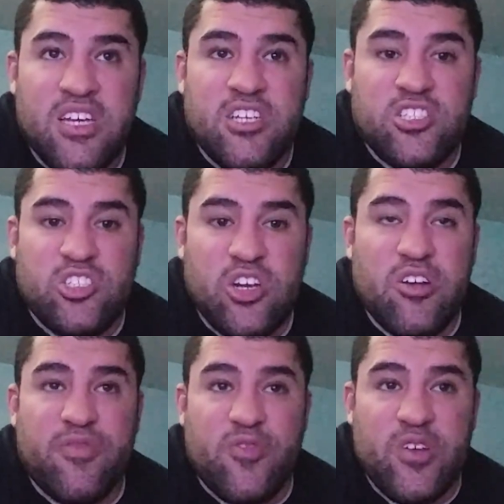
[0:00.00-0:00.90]

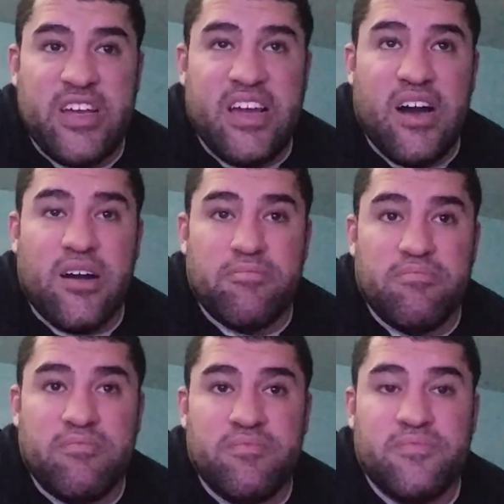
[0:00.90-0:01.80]
Sugar-free
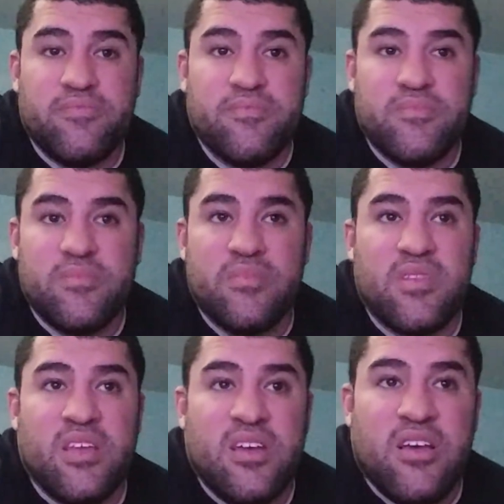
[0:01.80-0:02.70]
gum.
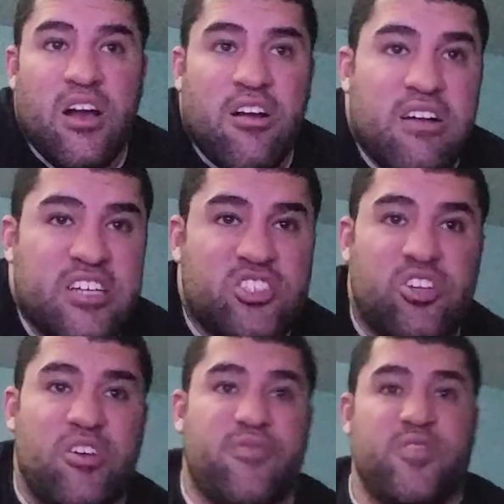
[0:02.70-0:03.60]
Alright,
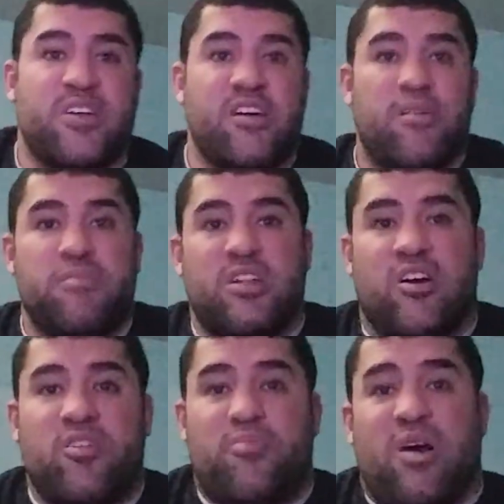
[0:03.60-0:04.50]
sugar-free gum and
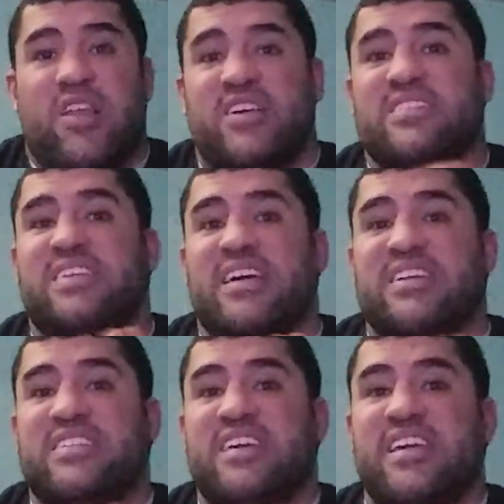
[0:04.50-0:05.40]
other products that
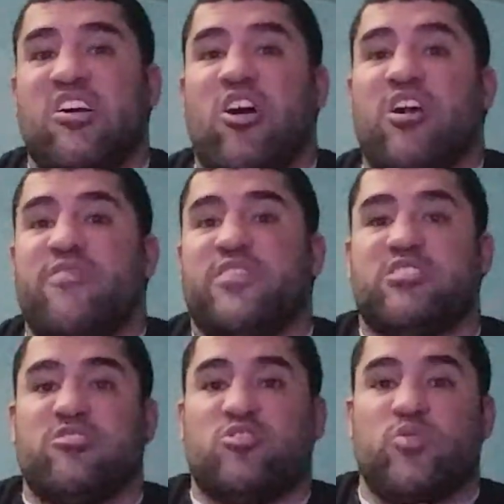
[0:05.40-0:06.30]
contain
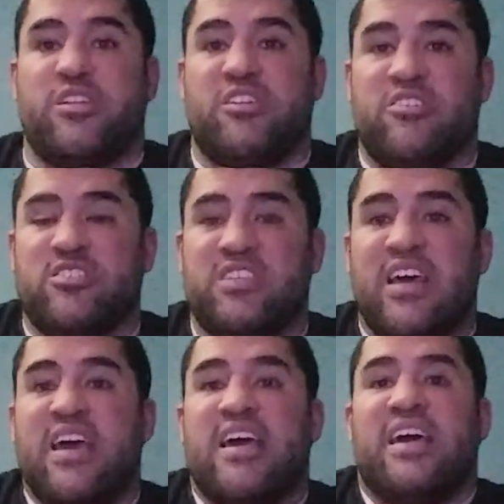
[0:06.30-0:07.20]
artificial sweeteners
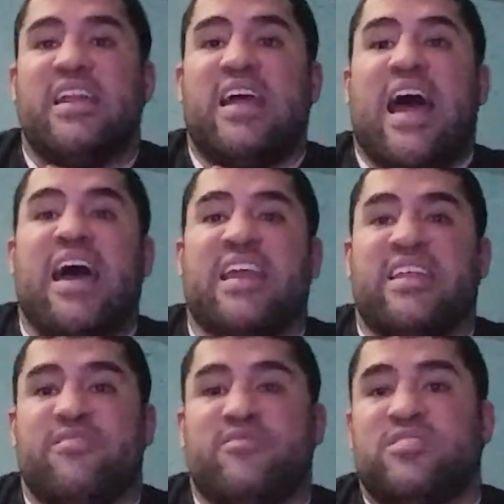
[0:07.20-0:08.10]
and
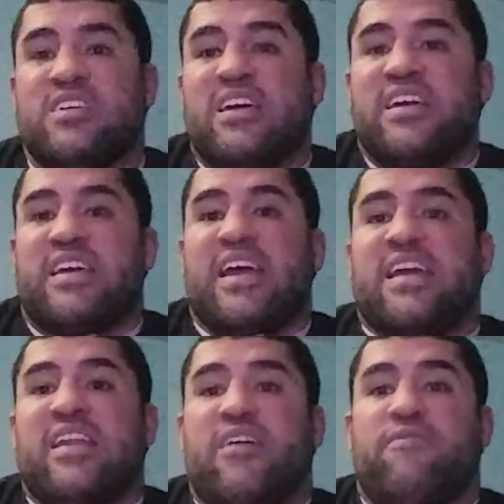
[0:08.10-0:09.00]
additives
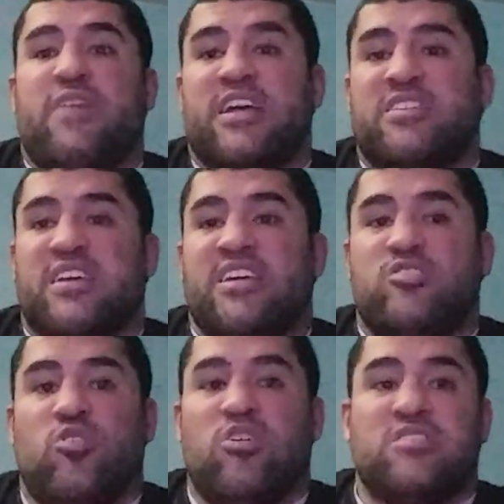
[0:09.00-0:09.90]
can affect a
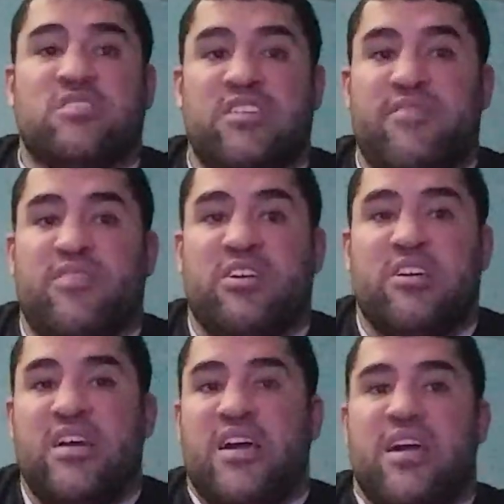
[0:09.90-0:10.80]
dog's liver
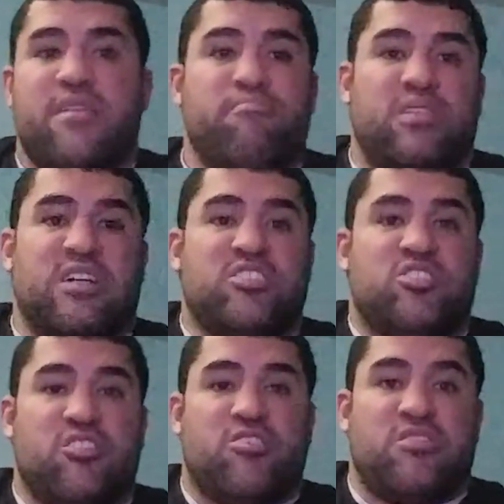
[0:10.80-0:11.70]
and blood
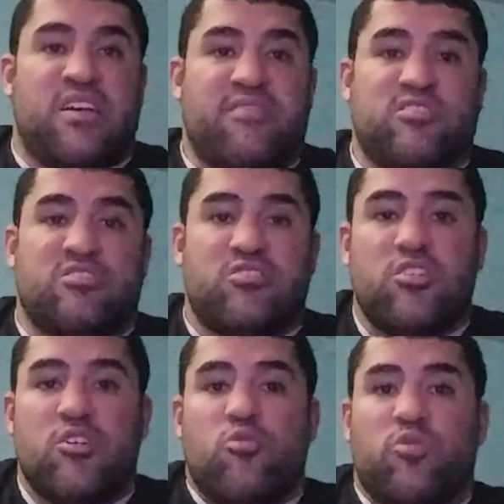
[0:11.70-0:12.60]
sugar levels,
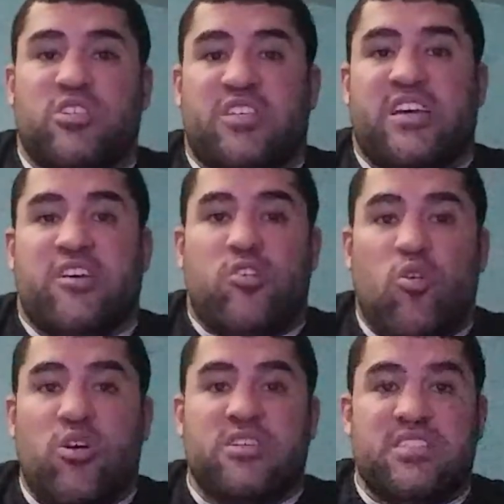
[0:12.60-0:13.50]
which can
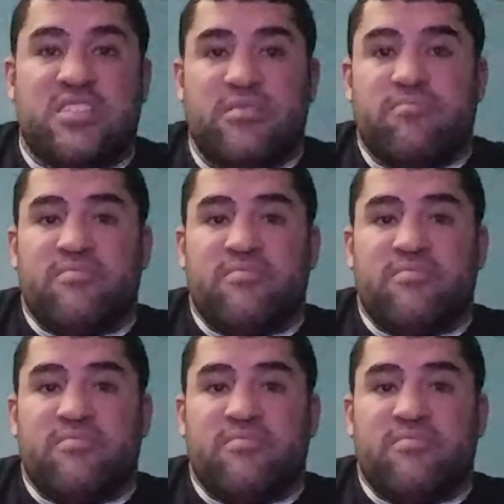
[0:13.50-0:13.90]
cause